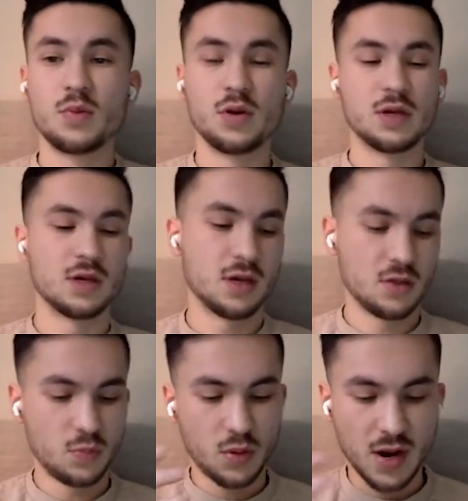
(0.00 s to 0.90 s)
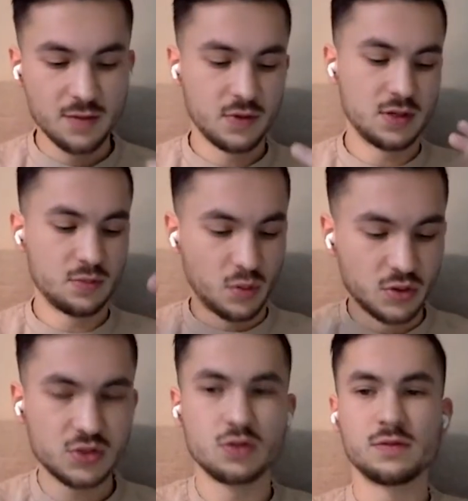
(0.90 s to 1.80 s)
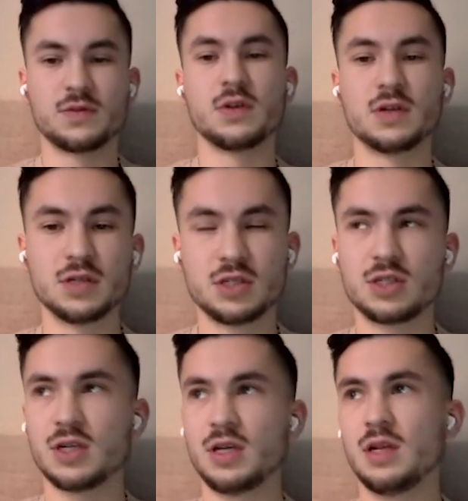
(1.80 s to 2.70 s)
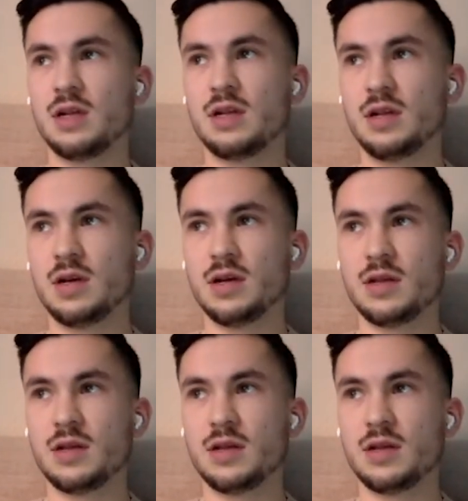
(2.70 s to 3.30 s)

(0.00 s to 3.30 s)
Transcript: putting uh, the private personal footage in uh,